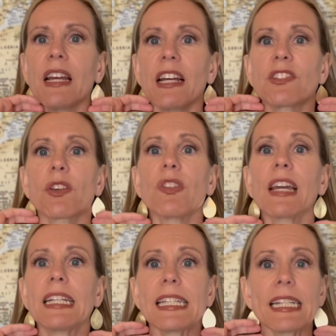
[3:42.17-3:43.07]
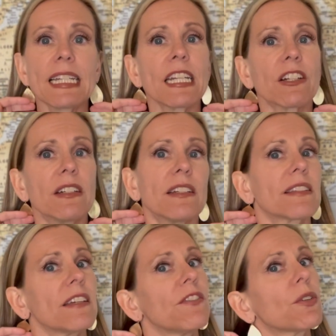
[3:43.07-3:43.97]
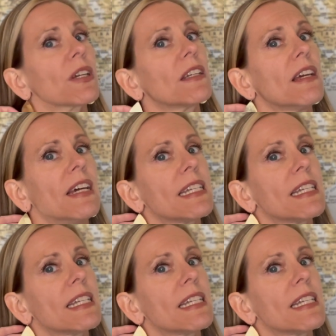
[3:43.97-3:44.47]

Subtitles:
And so the idea here is if you can